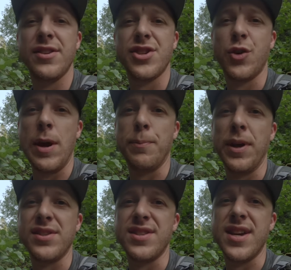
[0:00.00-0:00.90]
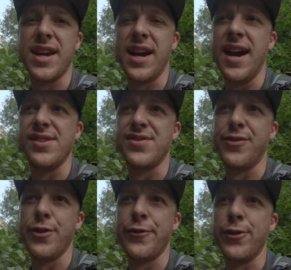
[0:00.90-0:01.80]
it's a great place to take guys
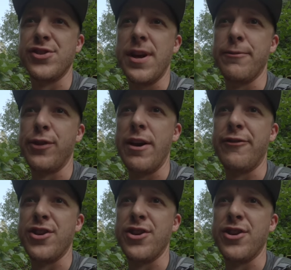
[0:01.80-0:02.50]
for their first time fly